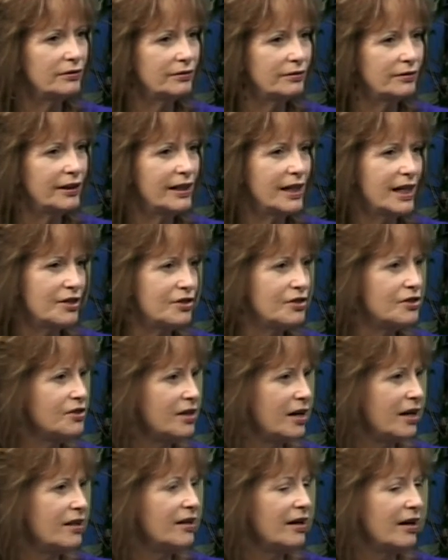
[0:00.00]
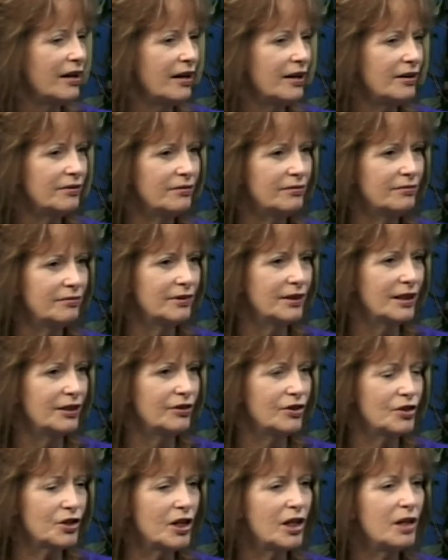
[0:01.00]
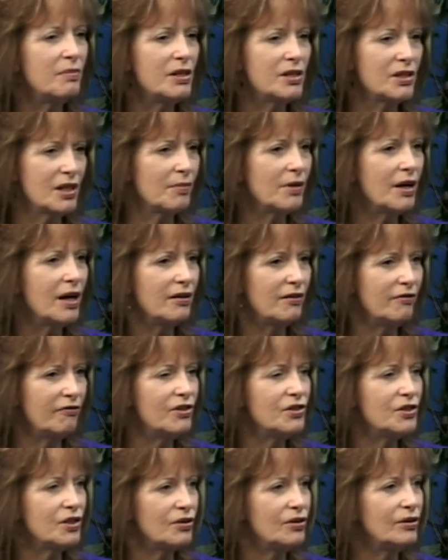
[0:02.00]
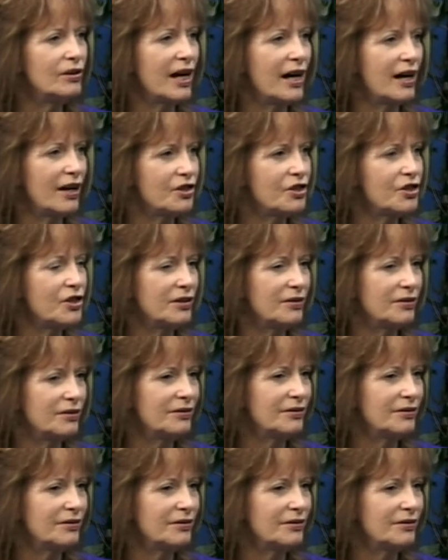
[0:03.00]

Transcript: I hate to say that. There's going to be some kind of physical action.